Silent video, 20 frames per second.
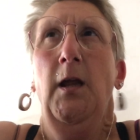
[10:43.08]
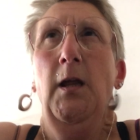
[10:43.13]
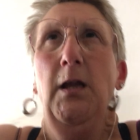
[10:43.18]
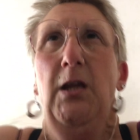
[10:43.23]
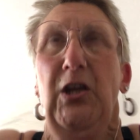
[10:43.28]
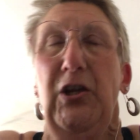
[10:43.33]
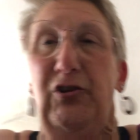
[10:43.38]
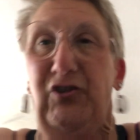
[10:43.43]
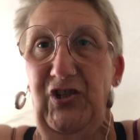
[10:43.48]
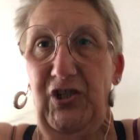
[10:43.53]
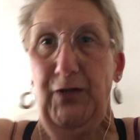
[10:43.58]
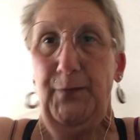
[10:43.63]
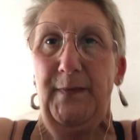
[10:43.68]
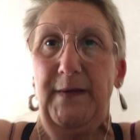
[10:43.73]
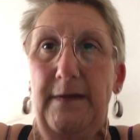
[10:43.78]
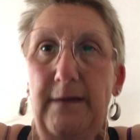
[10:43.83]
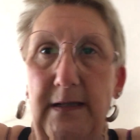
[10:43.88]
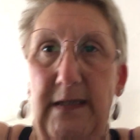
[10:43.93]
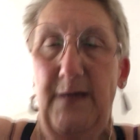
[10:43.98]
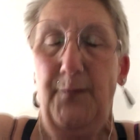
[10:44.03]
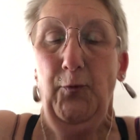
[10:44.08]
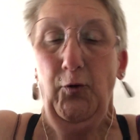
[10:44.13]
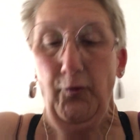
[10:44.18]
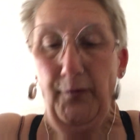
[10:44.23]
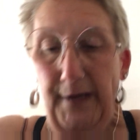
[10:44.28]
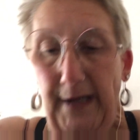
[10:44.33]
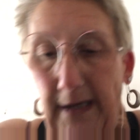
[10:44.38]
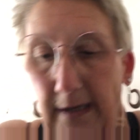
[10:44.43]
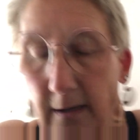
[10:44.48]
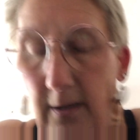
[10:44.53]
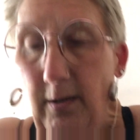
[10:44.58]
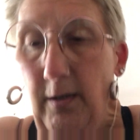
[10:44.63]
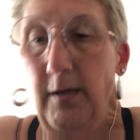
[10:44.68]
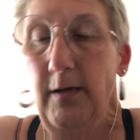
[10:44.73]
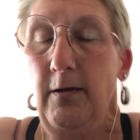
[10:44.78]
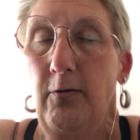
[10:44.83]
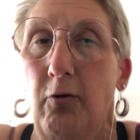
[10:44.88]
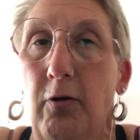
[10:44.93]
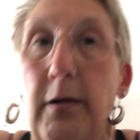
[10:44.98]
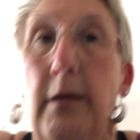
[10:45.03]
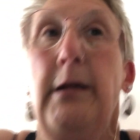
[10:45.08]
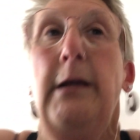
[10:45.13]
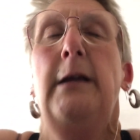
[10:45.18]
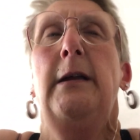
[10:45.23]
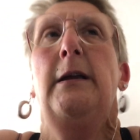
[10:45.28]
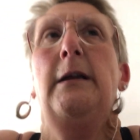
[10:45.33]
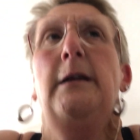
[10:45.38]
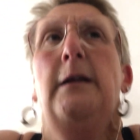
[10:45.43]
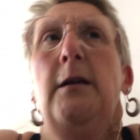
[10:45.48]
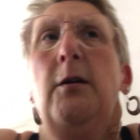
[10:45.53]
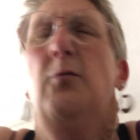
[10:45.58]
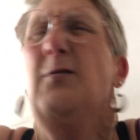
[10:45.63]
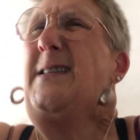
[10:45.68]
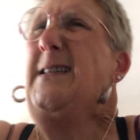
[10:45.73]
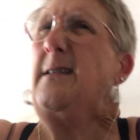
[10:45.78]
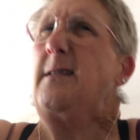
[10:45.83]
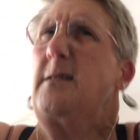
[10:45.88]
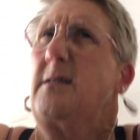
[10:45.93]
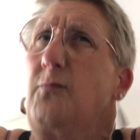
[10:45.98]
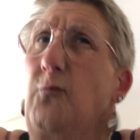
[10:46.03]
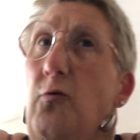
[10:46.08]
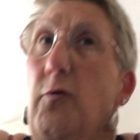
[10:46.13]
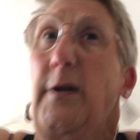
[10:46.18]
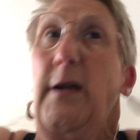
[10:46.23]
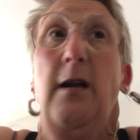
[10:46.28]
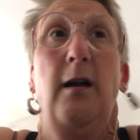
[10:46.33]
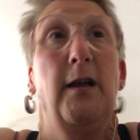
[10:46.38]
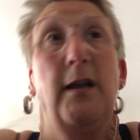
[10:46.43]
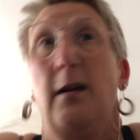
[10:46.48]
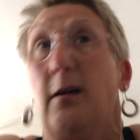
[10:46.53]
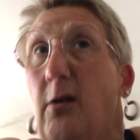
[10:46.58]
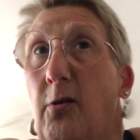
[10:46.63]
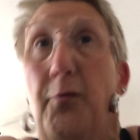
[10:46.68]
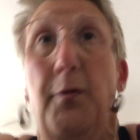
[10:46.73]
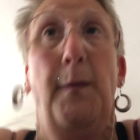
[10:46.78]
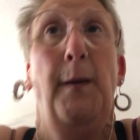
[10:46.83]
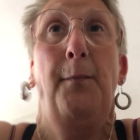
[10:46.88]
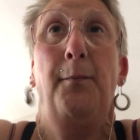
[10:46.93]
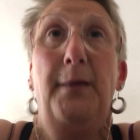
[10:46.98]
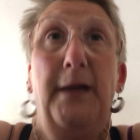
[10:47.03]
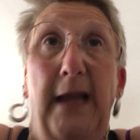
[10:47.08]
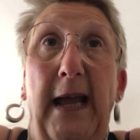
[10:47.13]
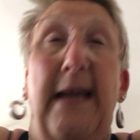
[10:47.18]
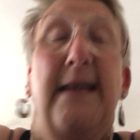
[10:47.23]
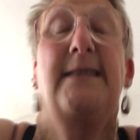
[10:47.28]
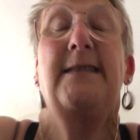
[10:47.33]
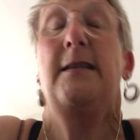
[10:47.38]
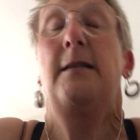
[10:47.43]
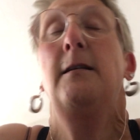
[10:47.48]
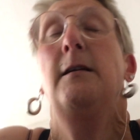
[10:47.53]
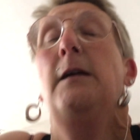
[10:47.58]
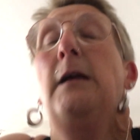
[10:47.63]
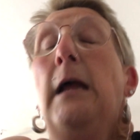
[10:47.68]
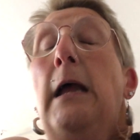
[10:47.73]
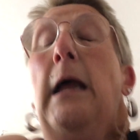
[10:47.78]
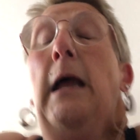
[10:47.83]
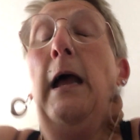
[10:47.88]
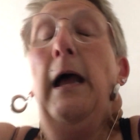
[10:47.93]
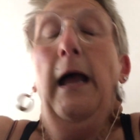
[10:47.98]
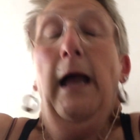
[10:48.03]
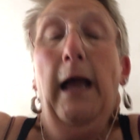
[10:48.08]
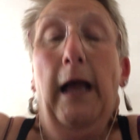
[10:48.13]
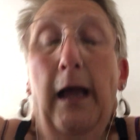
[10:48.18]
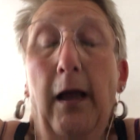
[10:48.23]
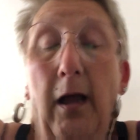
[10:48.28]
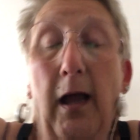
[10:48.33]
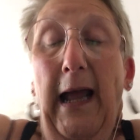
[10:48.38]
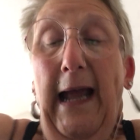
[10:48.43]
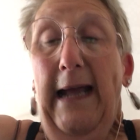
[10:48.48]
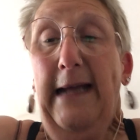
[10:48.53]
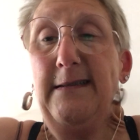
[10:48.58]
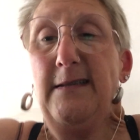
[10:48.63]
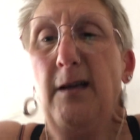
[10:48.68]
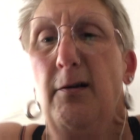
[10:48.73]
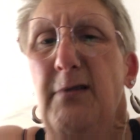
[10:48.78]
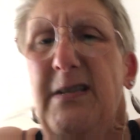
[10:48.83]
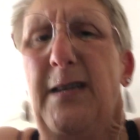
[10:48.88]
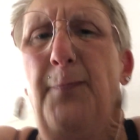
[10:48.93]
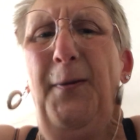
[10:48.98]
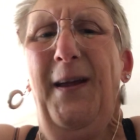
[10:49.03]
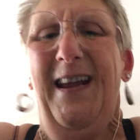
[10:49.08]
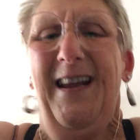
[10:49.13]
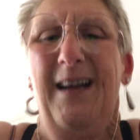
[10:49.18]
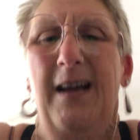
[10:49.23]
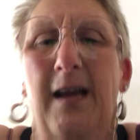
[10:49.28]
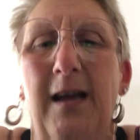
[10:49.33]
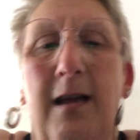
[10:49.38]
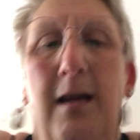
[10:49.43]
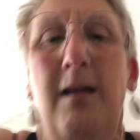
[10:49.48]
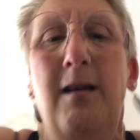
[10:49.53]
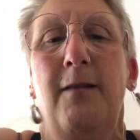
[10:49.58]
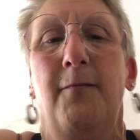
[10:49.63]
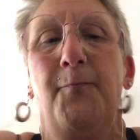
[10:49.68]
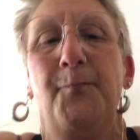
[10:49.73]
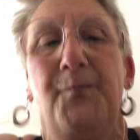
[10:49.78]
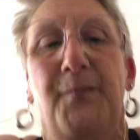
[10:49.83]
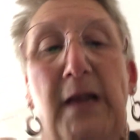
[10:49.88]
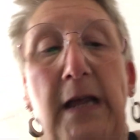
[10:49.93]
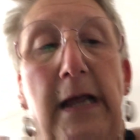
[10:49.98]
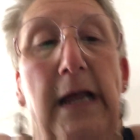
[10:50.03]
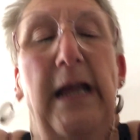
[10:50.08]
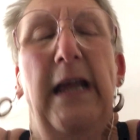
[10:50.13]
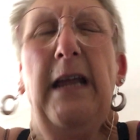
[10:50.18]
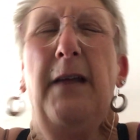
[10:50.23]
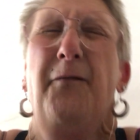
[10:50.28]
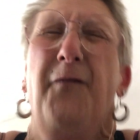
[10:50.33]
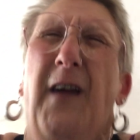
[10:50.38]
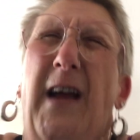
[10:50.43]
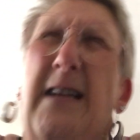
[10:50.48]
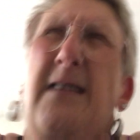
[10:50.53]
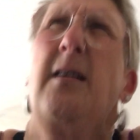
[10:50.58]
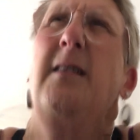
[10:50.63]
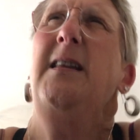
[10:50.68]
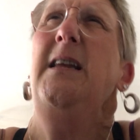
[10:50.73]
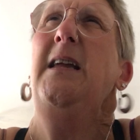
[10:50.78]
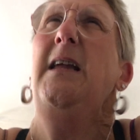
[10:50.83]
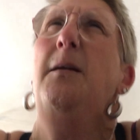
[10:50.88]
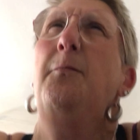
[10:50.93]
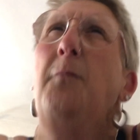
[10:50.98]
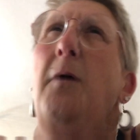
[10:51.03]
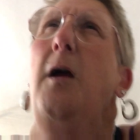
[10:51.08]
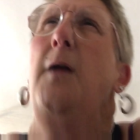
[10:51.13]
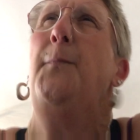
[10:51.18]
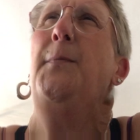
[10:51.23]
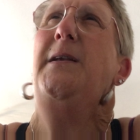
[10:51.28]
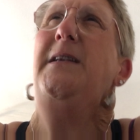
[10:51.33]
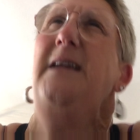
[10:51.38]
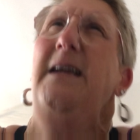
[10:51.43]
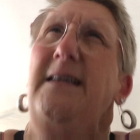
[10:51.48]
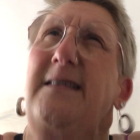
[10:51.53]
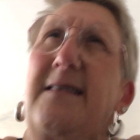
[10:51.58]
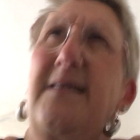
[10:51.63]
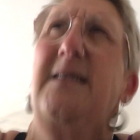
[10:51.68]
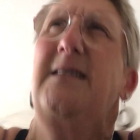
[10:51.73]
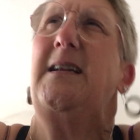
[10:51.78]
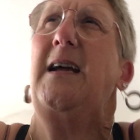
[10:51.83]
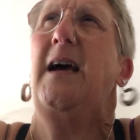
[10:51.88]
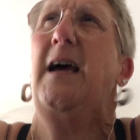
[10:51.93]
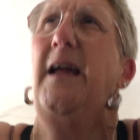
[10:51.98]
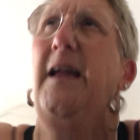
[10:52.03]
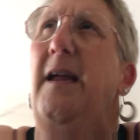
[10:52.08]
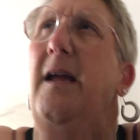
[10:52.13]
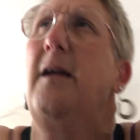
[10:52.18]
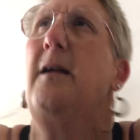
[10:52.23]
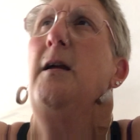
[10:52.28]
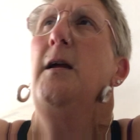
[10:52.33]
YouTube this morning. Was it this morning? I can't remember, yes. And I was a bit, in fact, I think it might have been yesterday.